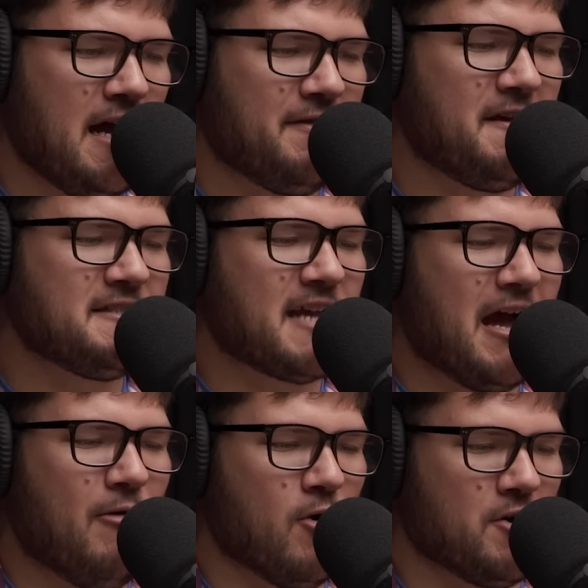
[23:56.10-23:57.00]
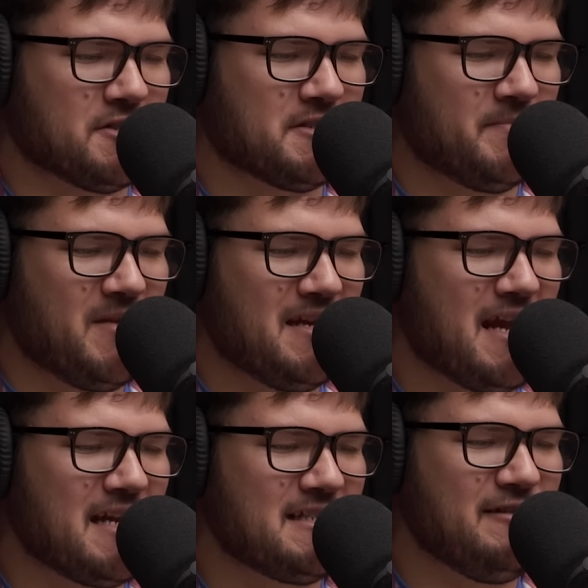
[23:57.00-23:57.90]
Things got worse. In
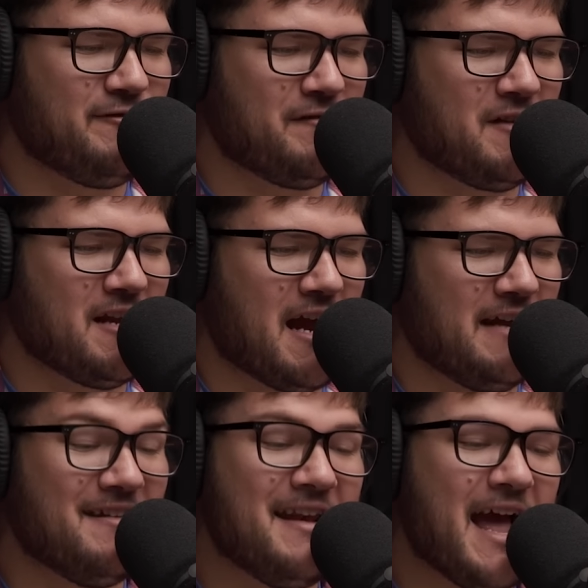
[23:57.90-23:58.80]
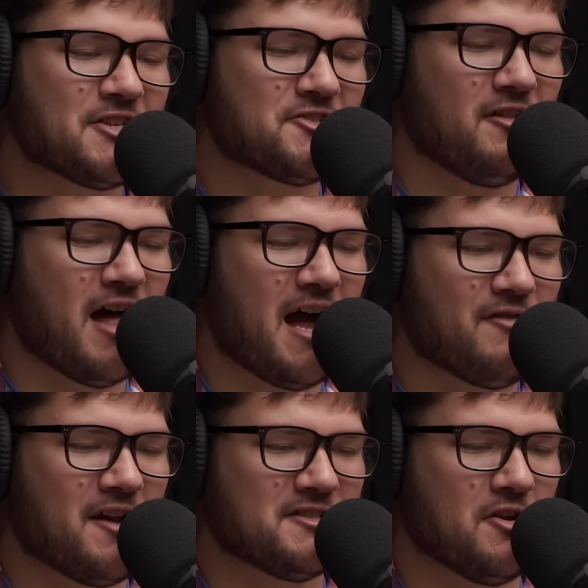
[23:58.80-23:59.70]
1959, the National Hot
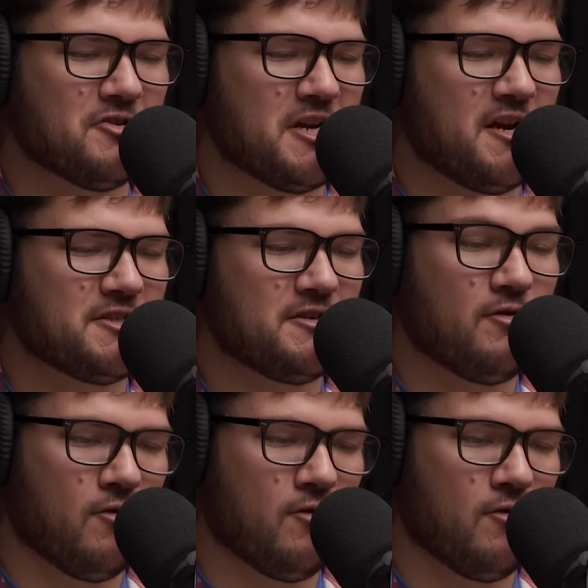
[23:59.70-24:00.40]
Rod Association,